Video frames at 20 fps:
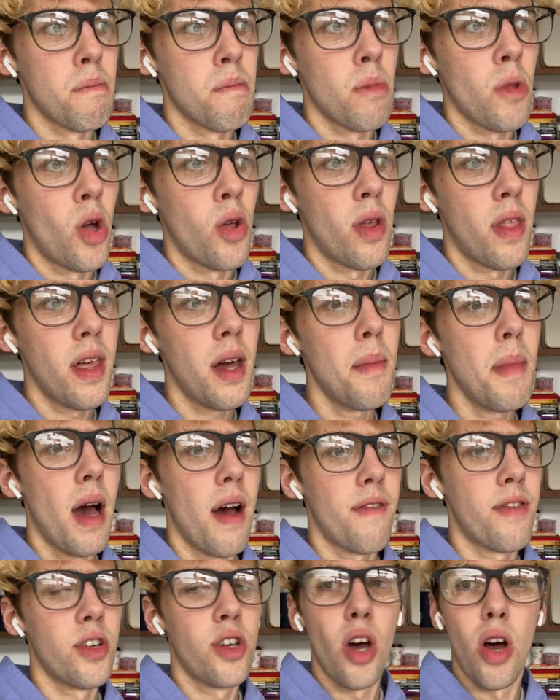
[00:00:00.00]
So I think I might
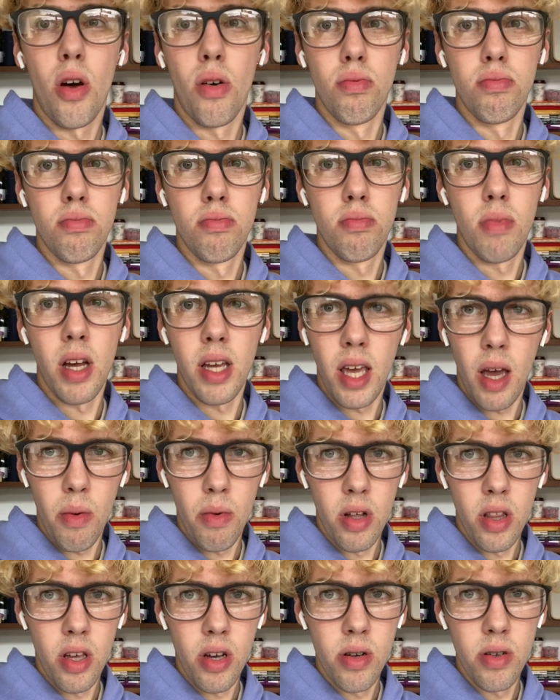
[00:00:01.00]
have to go and get
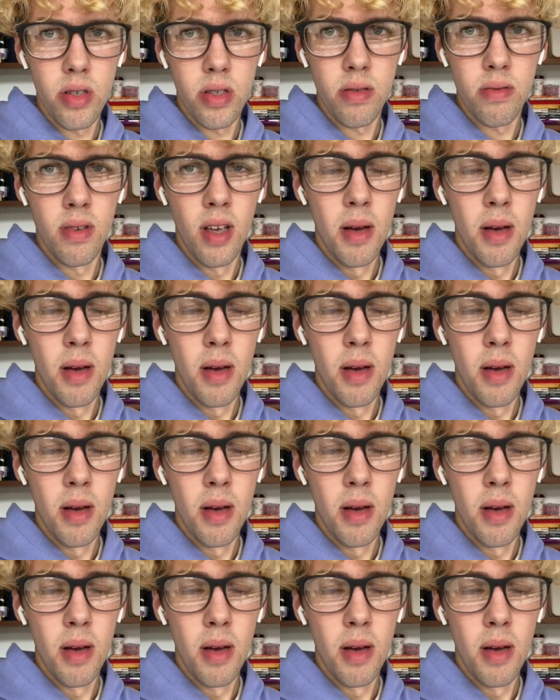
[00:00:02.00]
one of those.